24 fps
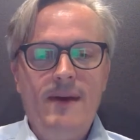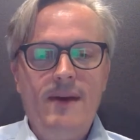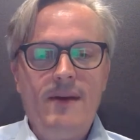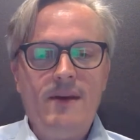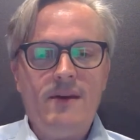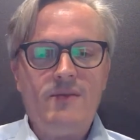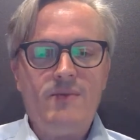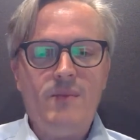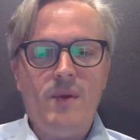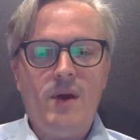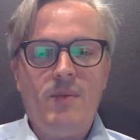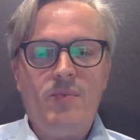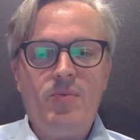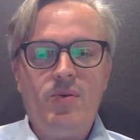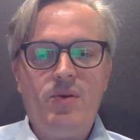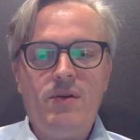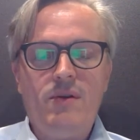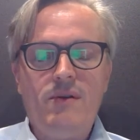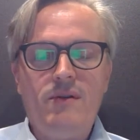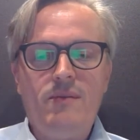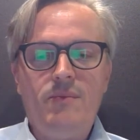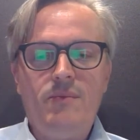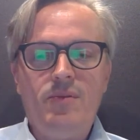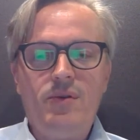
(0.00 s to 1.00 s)
smart
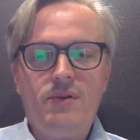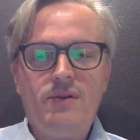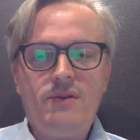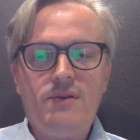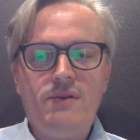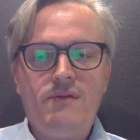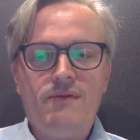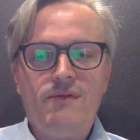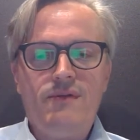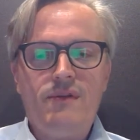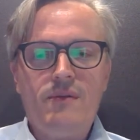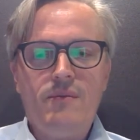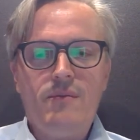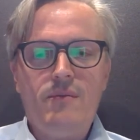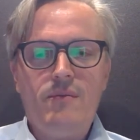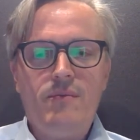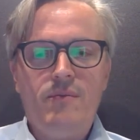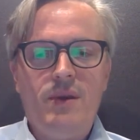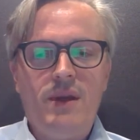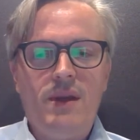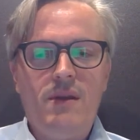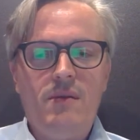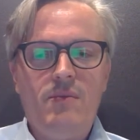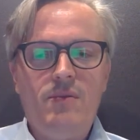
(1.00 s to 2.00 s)
person from
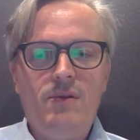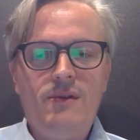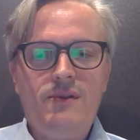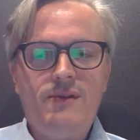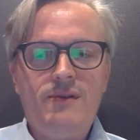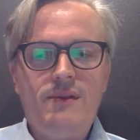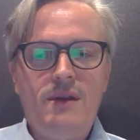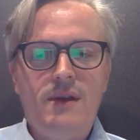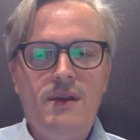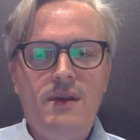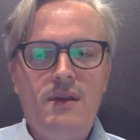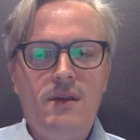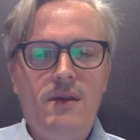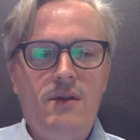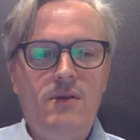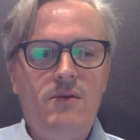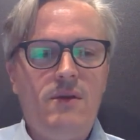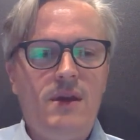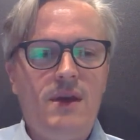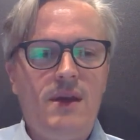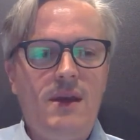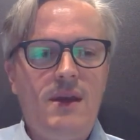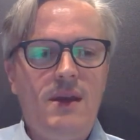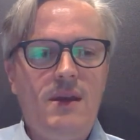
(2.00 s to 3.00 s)
PwC in the
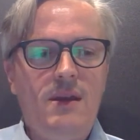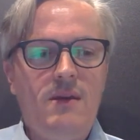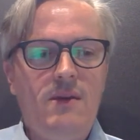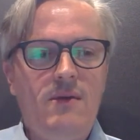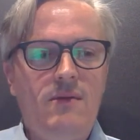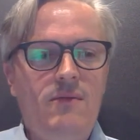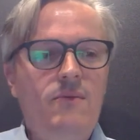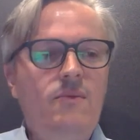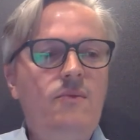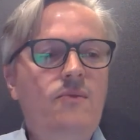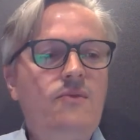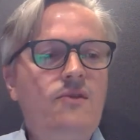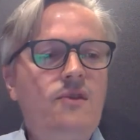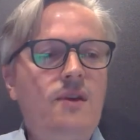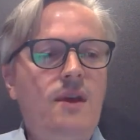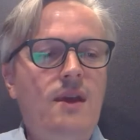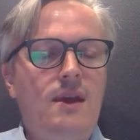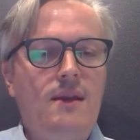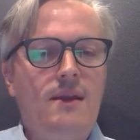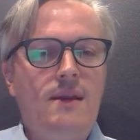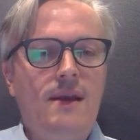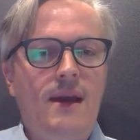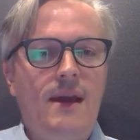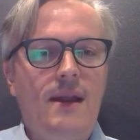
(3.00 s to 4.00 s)
UK
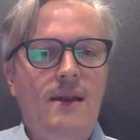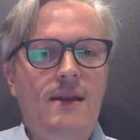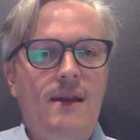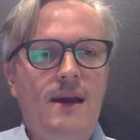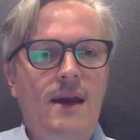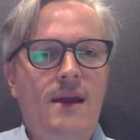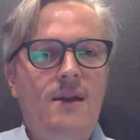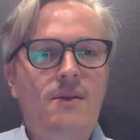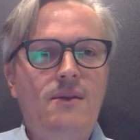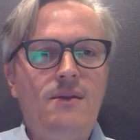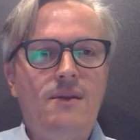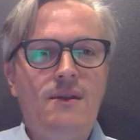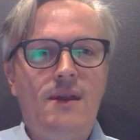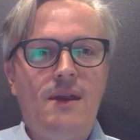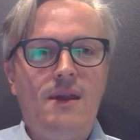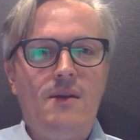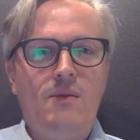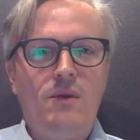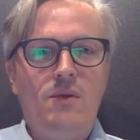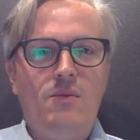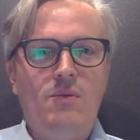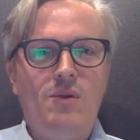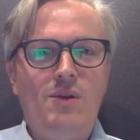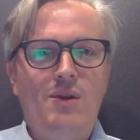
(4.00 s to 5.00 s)
saying that I don't think
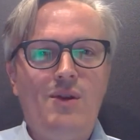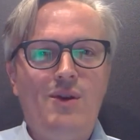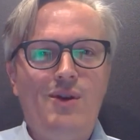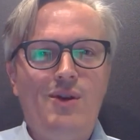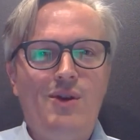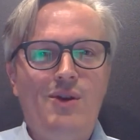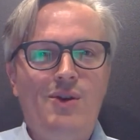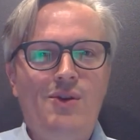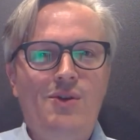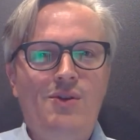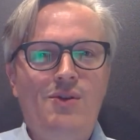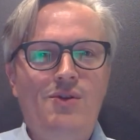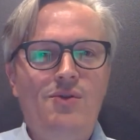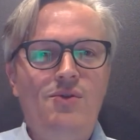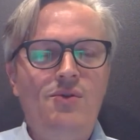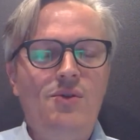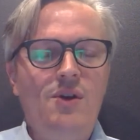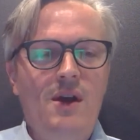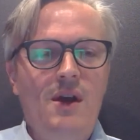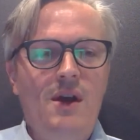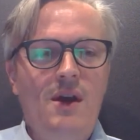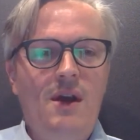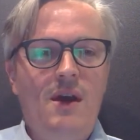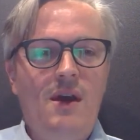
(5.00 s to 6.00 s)
we will know
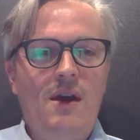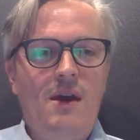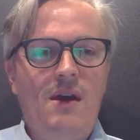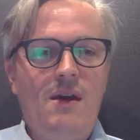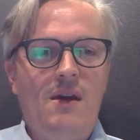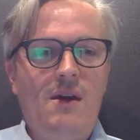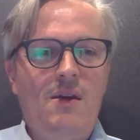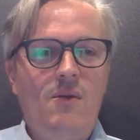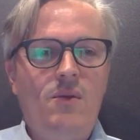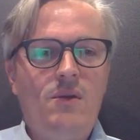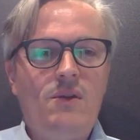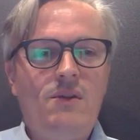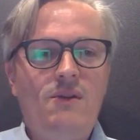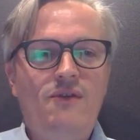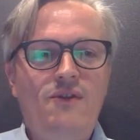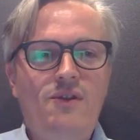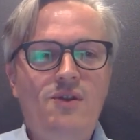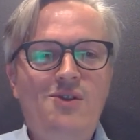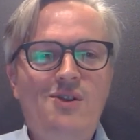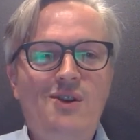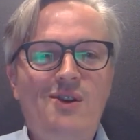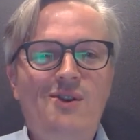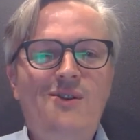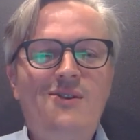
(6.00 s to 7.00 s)
what the
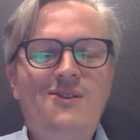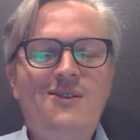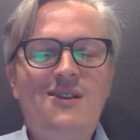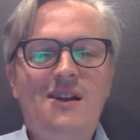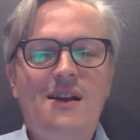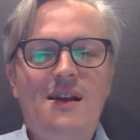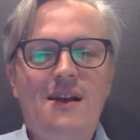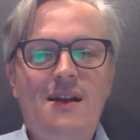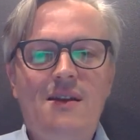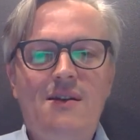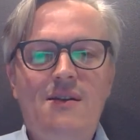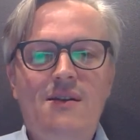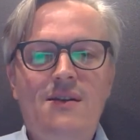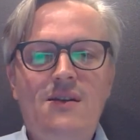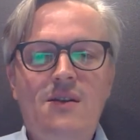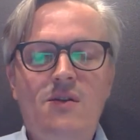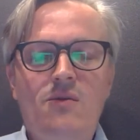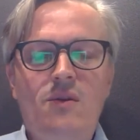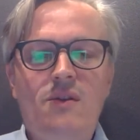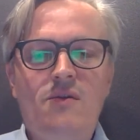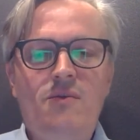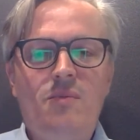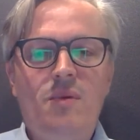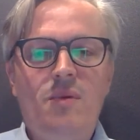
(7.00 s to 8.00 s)
future looks like until
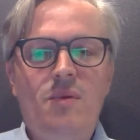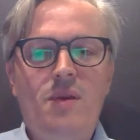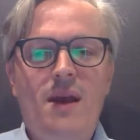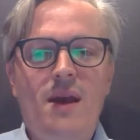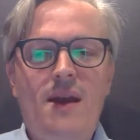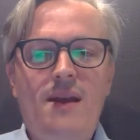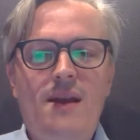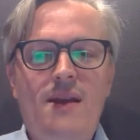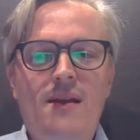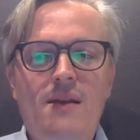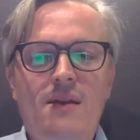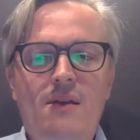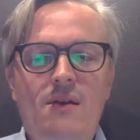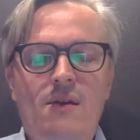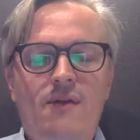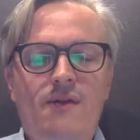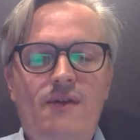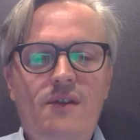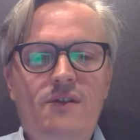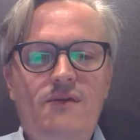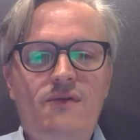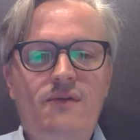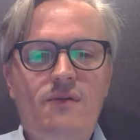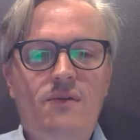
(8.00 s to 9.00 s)
we've been back in the
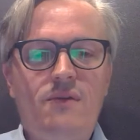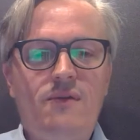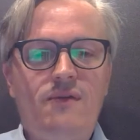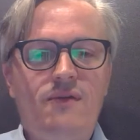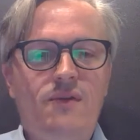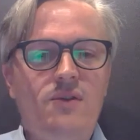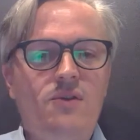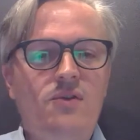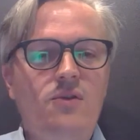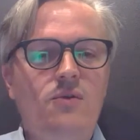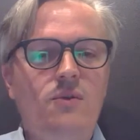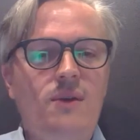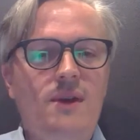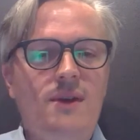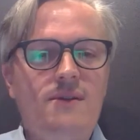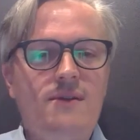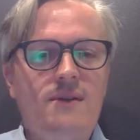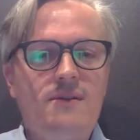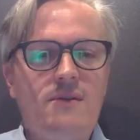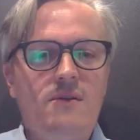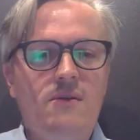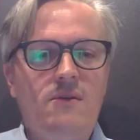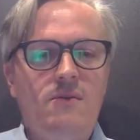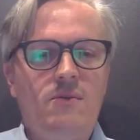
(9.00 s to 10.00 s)
office for 2 weeks
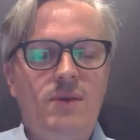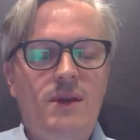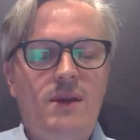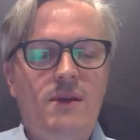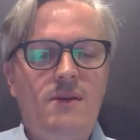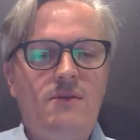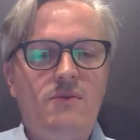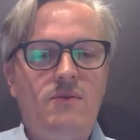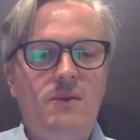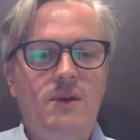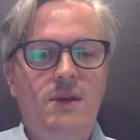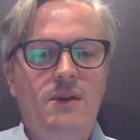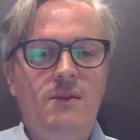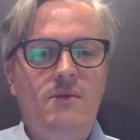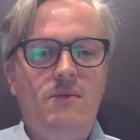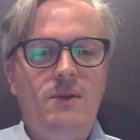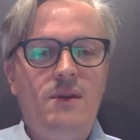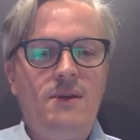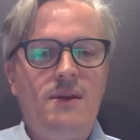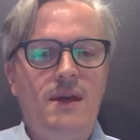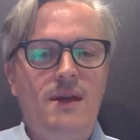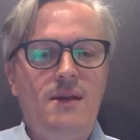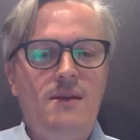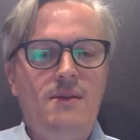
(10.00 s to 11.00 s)
or so, because we
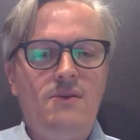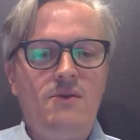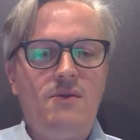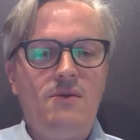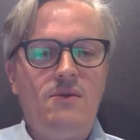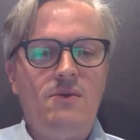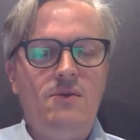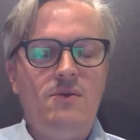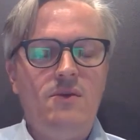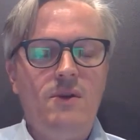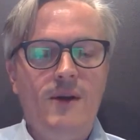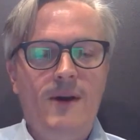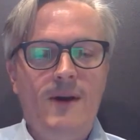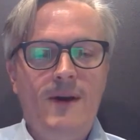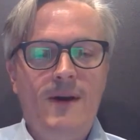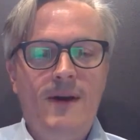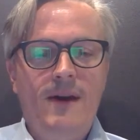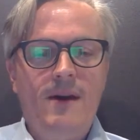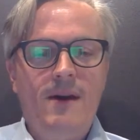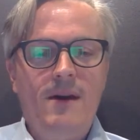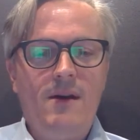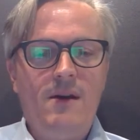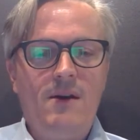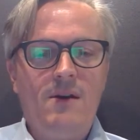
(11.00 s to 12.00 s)
tend to
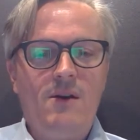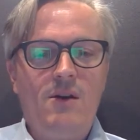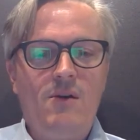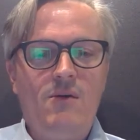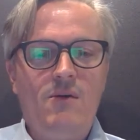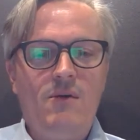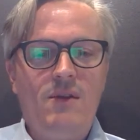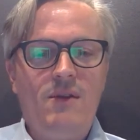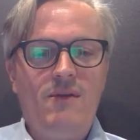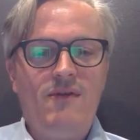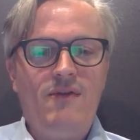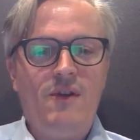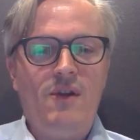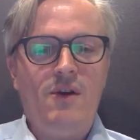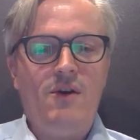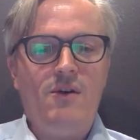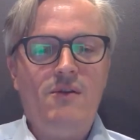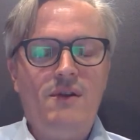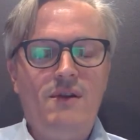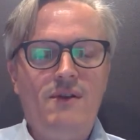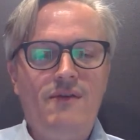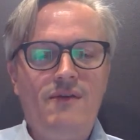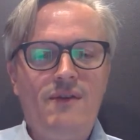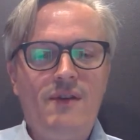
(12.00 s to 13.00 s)
go with the
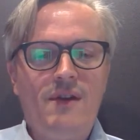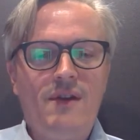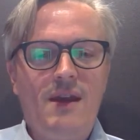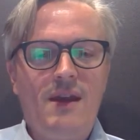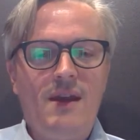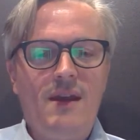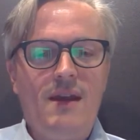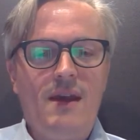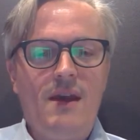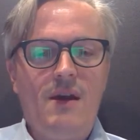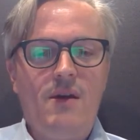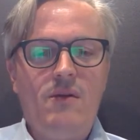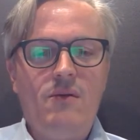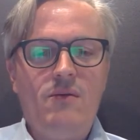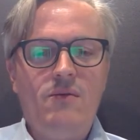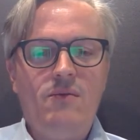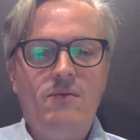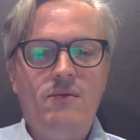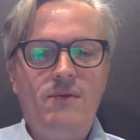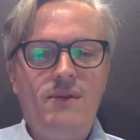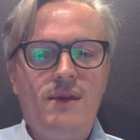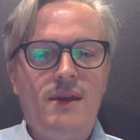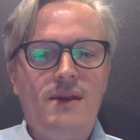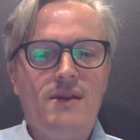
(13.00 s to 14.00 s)
flow and forget how
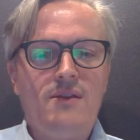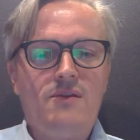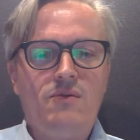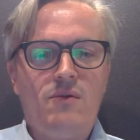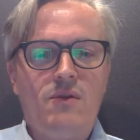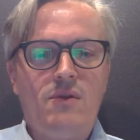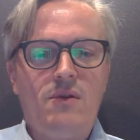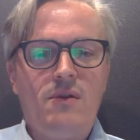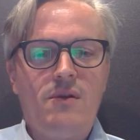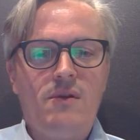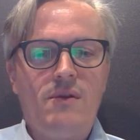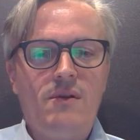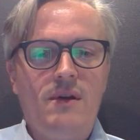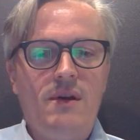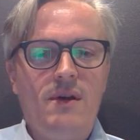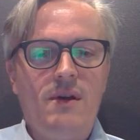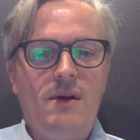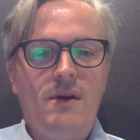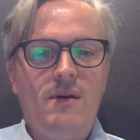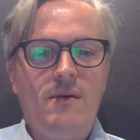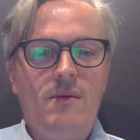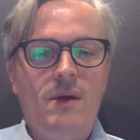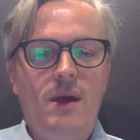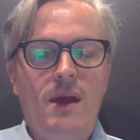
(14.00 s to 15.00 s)
things were
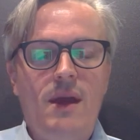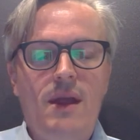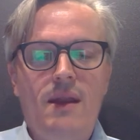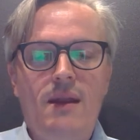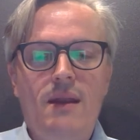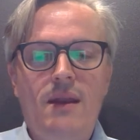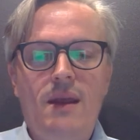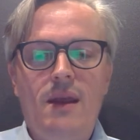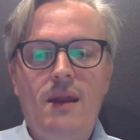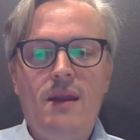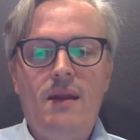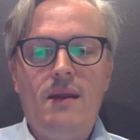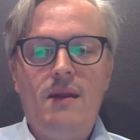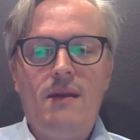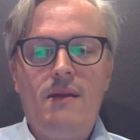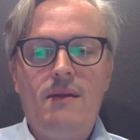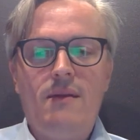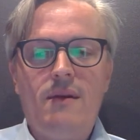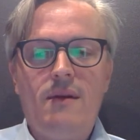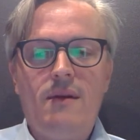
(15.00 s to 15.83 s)
and